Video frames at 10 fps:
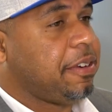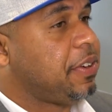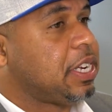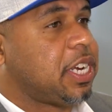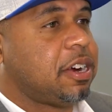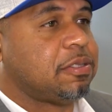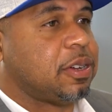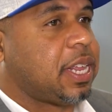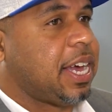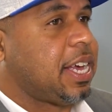Life in general.
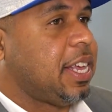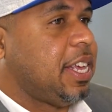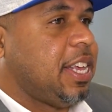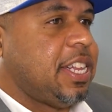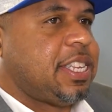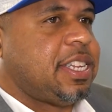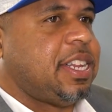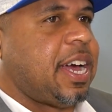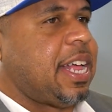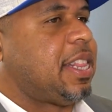Like
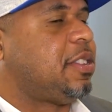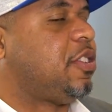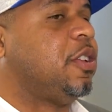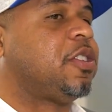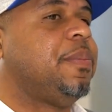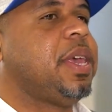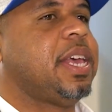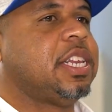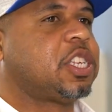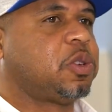to me,
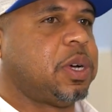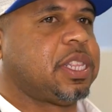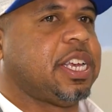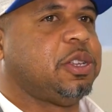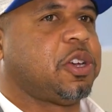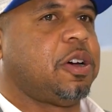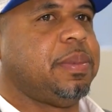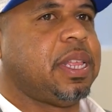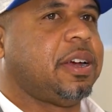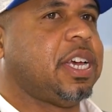and this is one thing you taught me,
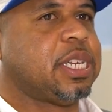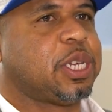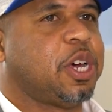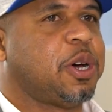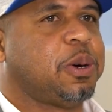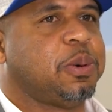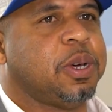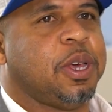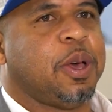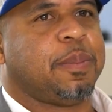there is no
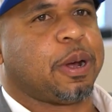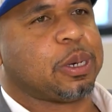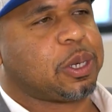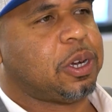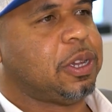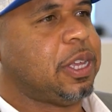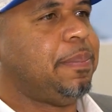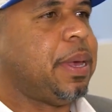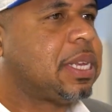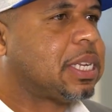personal and
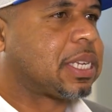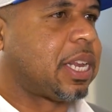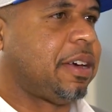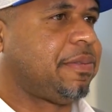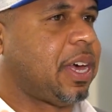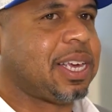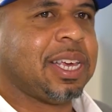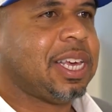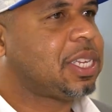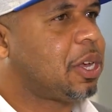business life. Like
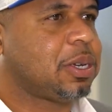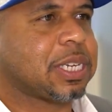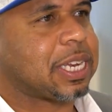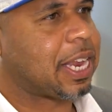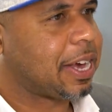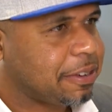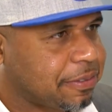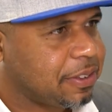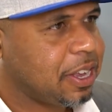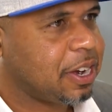it's all just life,
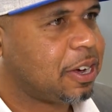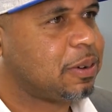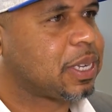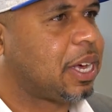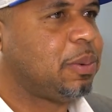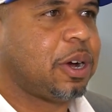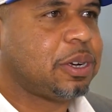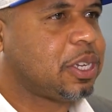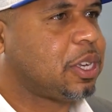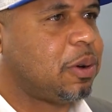It's like we're all
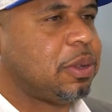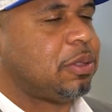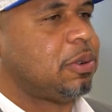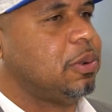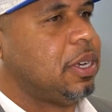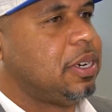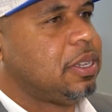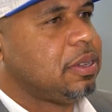just going through it.